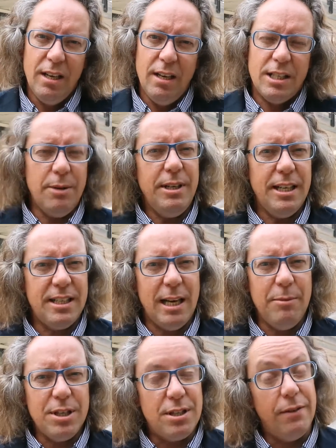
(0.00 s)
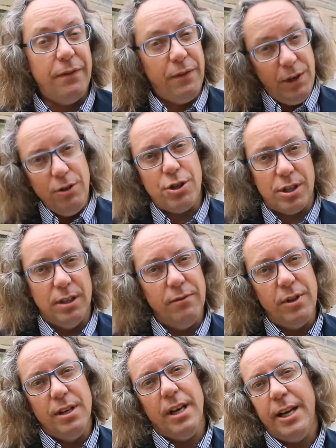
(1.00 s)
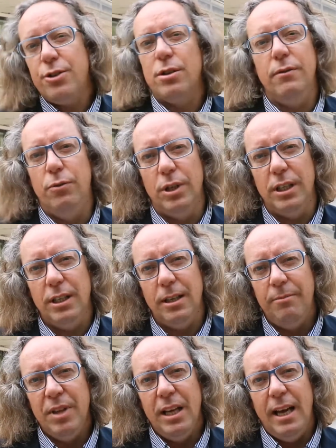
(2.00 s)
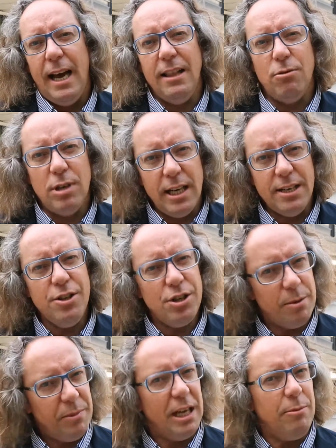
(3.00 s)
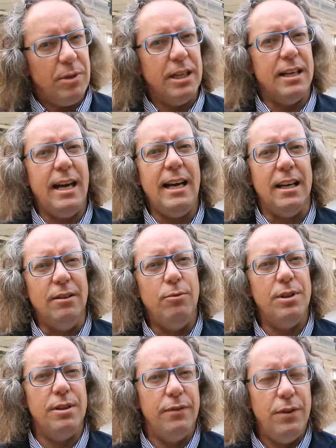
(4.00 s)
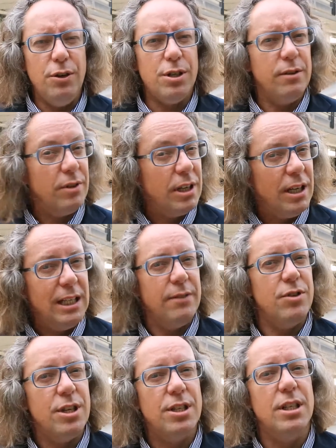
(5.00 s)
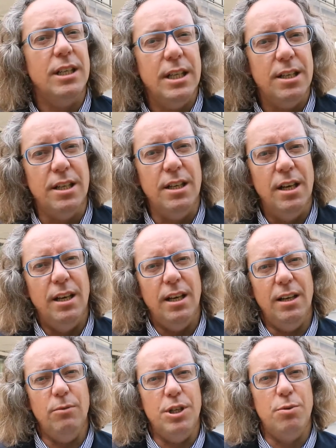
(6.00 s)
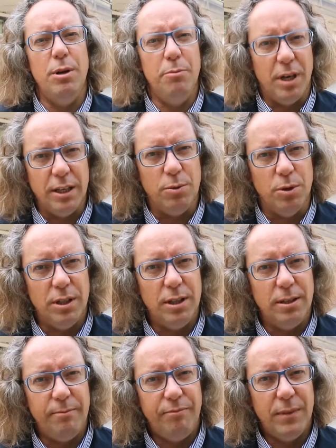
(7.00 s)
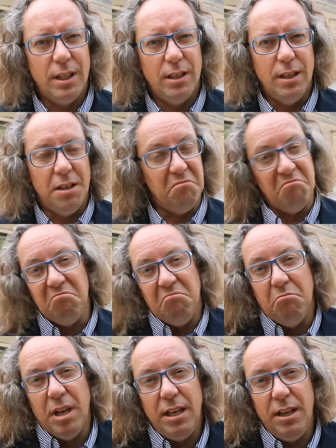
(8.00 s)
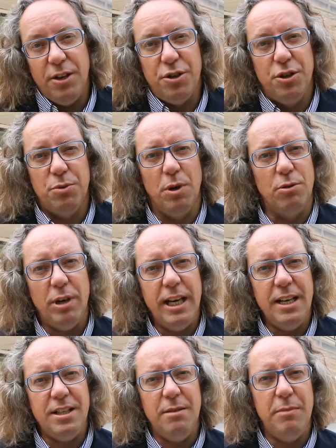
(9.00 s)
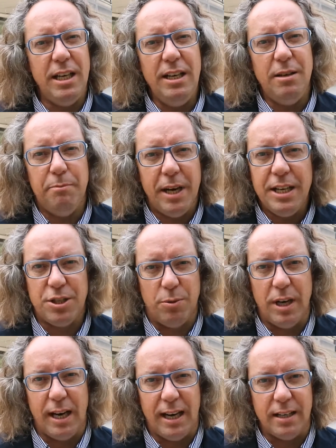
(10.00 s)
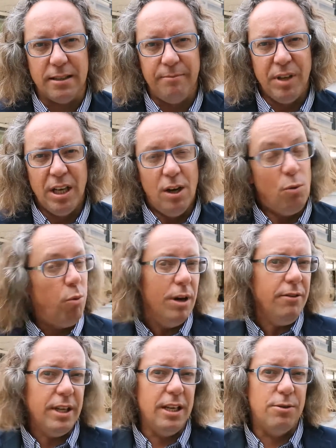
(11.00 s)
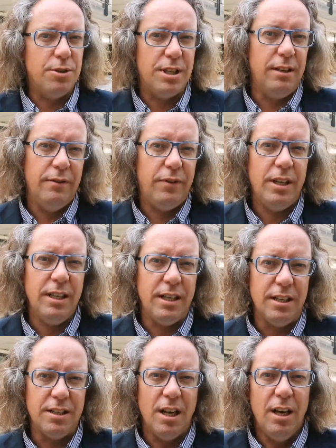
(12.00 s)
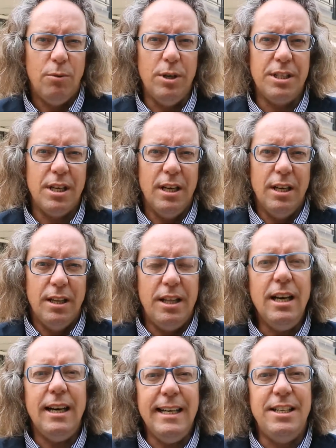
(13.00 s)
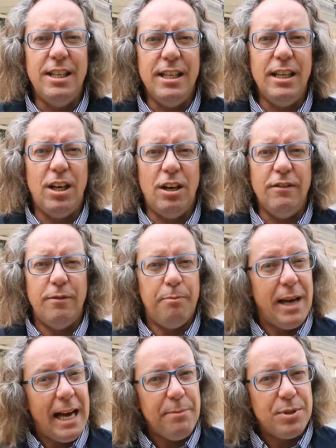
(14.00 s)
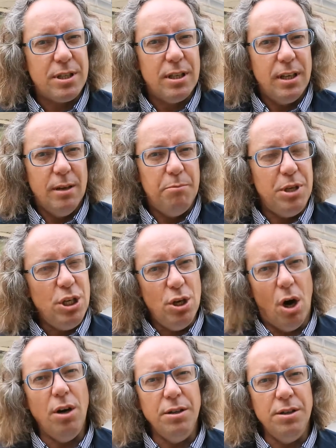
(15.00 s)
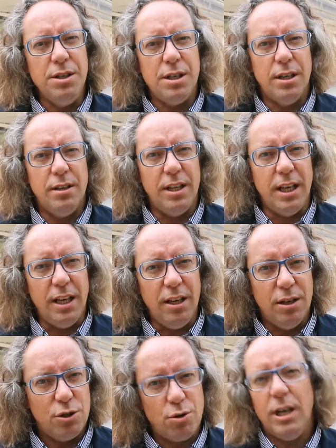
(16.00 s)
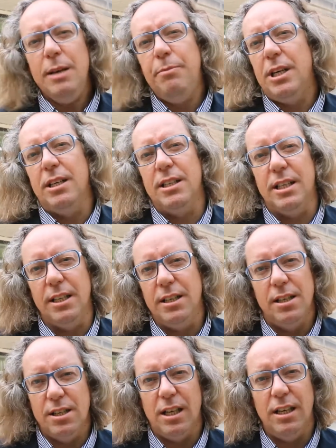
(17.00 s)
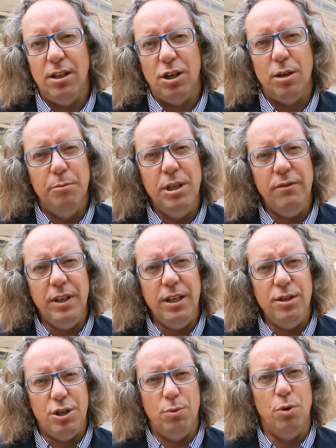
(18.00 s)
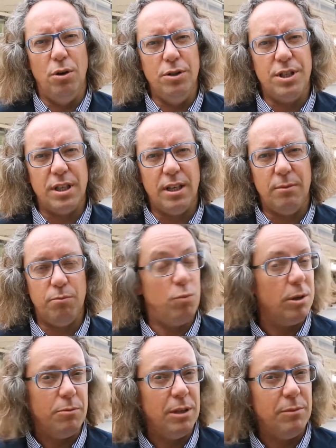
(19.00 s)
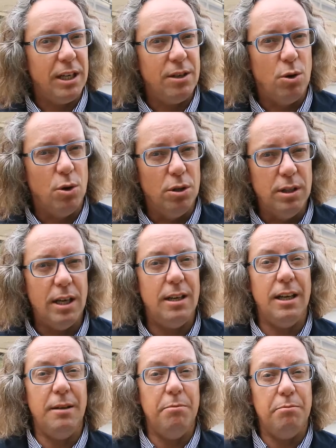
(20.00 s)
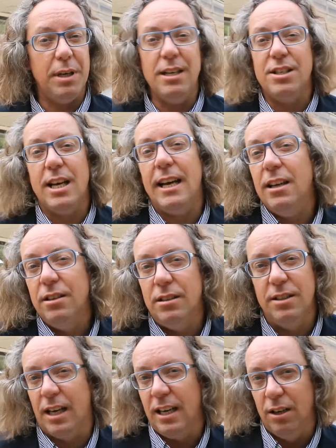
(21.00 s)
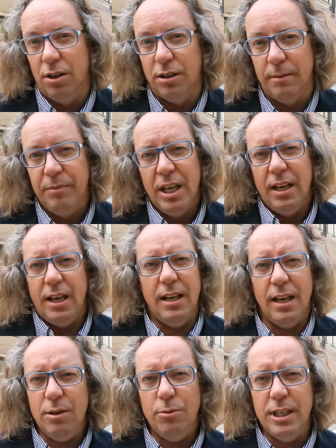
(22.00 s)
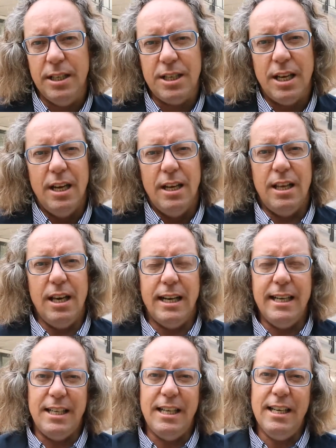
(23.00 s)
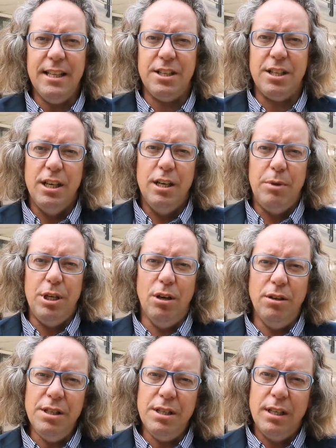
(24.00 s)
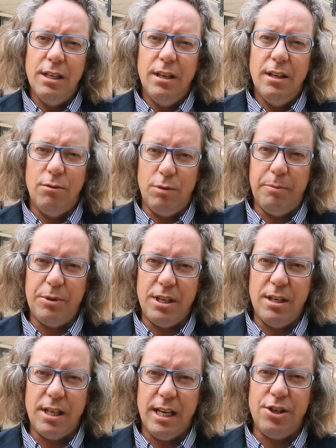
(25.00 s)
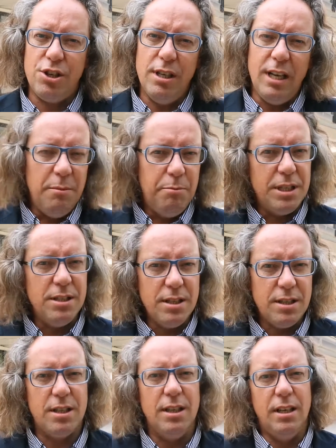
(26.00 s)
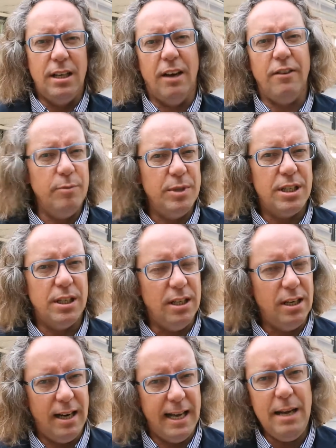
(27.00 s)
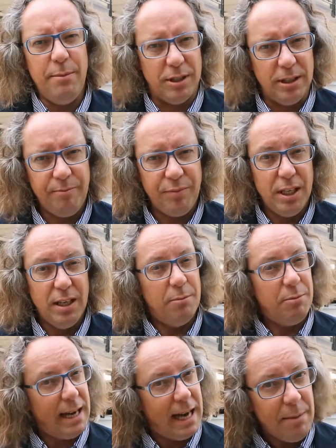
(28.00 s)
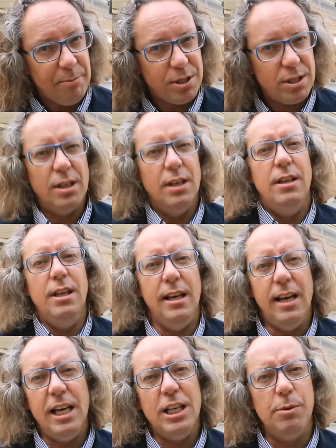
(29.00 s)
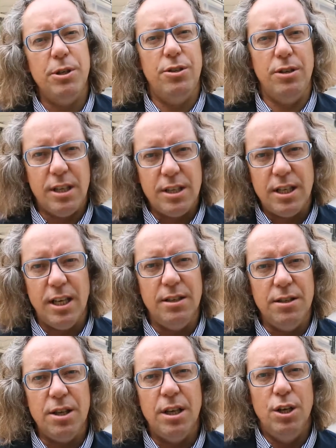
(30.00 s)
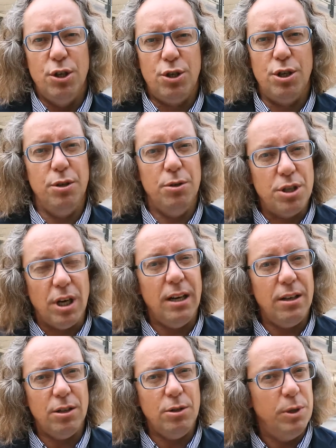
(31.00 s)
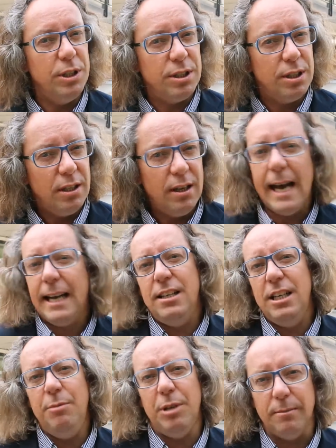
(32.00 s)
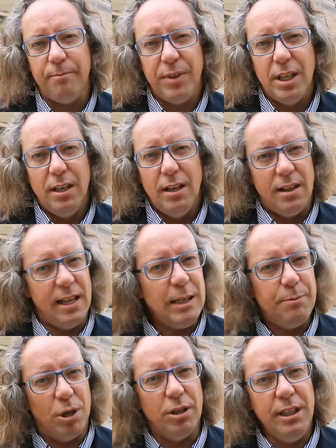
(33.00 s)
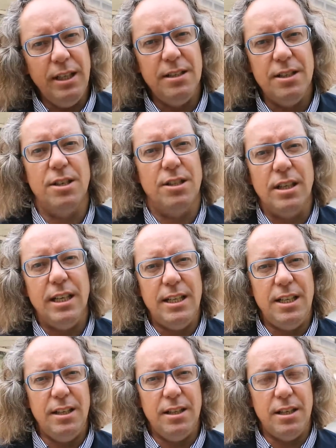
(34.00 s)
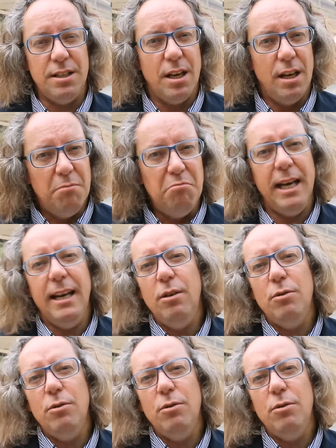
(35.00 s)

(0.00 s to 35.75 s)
So it examines the future of the nature of work and the relationship that might have with the future of the kind of society in which we might work. Many issues were raised and many debates were had. One of the interesting findings was the idea of perhaps beyond the tripartite dialogue, moving towards what one might call a pentagonal dialogue. In other words, the idea that beyond the representation in business, government, and labor, perhaps the engagement should extend to dialogue with academia, that body in society that is mainly